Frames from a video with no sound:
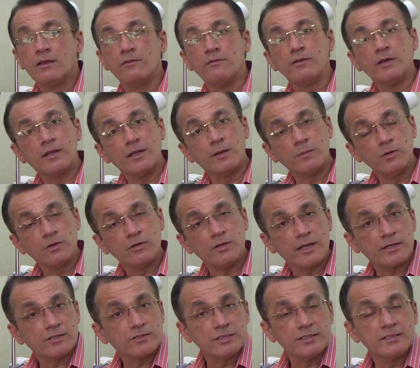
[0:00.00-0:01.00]
we are able to
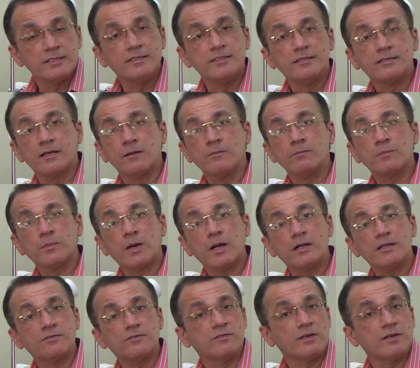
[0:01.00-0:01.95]
actually see some parts